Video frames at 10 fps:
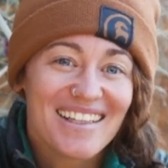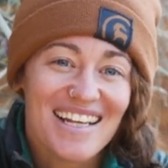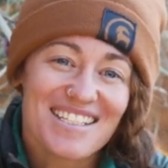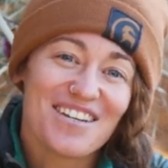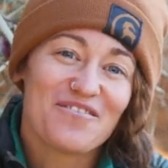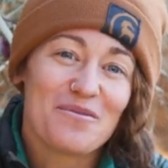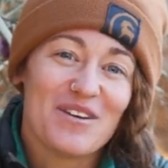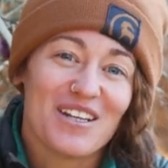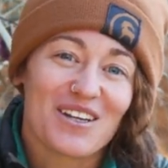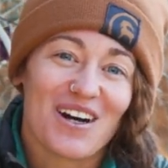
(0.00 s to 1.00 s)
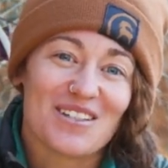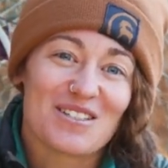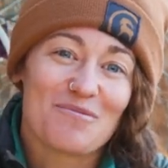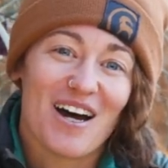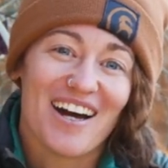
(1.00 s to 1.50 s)
That's it from me at the Garden
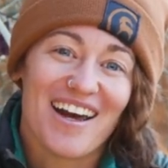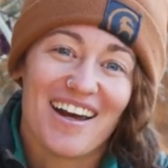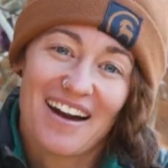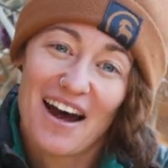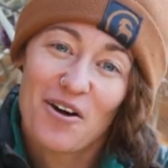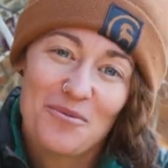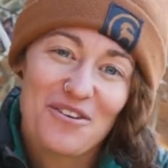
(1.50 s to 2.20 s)
Spot, and I hope